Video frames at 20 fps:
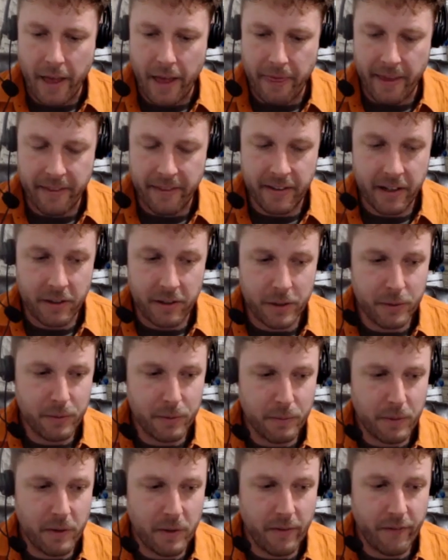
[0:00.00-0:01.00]
And then the other
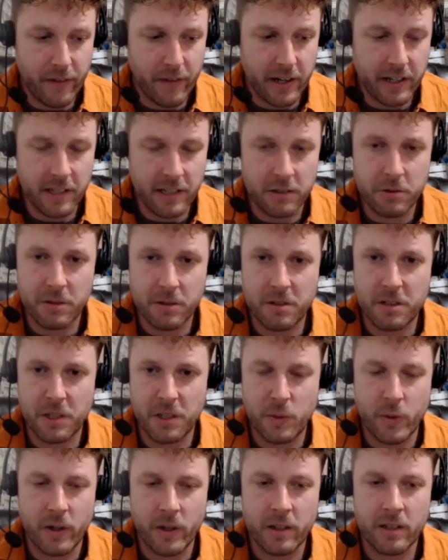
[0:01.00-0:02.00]
very interesting
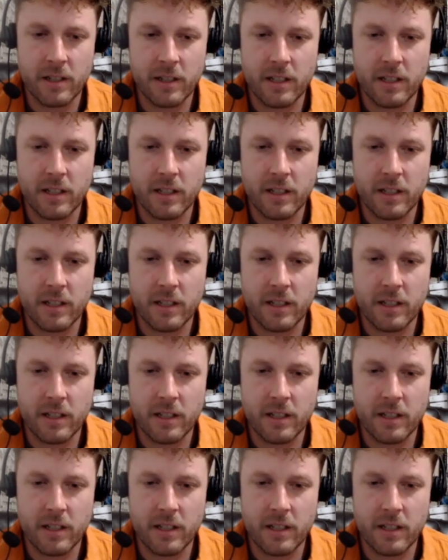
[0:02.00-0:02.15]
one